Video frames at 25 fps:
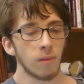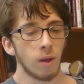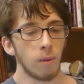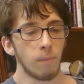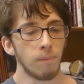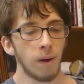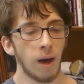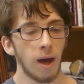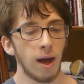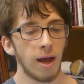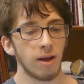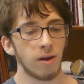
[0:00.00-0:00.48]

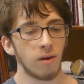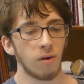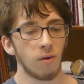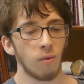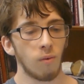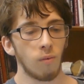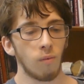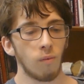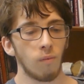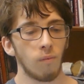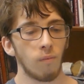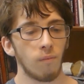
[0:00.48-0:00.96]
But
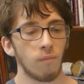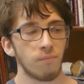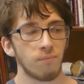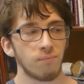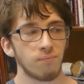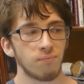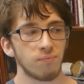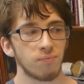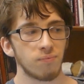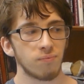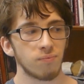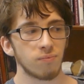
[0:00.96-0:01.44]

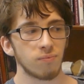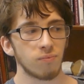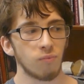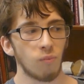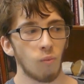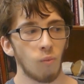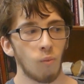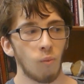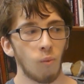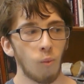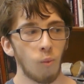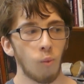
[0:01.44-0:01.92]

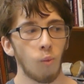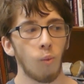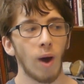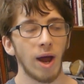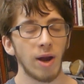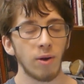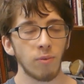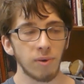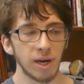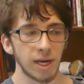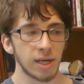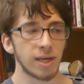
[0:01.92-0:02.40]

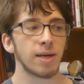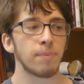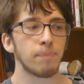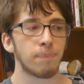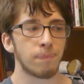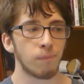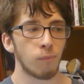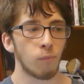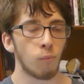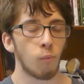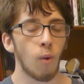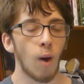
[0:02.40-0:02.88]

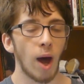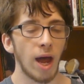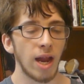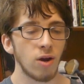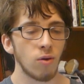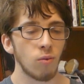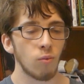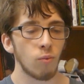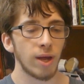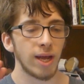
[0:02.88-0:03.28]
when